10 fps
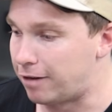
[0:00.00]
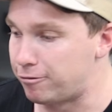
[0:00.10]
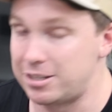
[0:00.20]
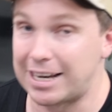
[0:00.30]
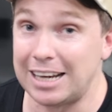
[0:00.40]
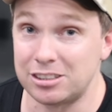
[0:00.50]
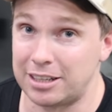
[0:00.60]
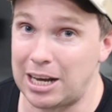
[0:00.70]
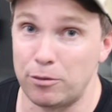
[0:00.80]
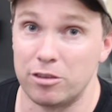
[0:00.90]
for days
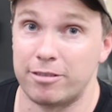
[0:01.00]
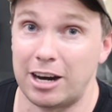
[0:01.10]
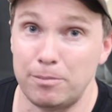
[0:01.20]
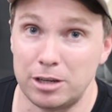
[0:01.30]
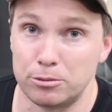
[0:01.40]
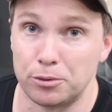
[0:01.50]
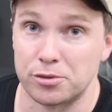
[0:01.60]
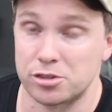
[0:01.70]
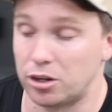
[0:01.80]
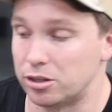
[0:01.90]
on end with very minimum
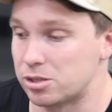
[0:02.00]
solar.